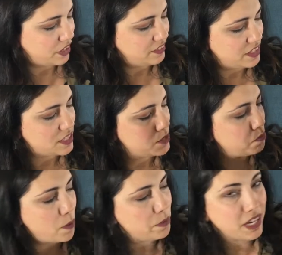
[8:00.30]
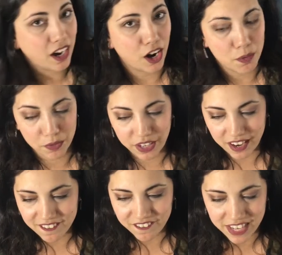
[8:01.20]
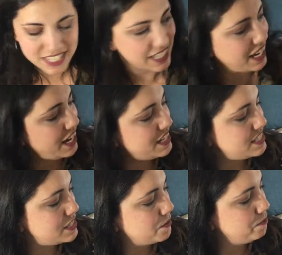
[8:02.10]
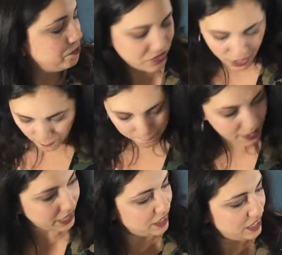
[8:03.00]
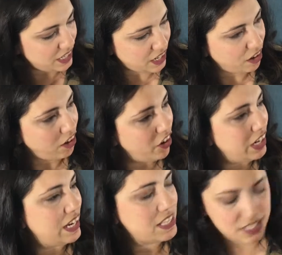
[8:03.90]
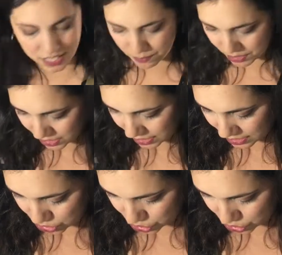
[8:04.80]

and this is Poppy Harmon Investigates by Lee Hollis. Let me get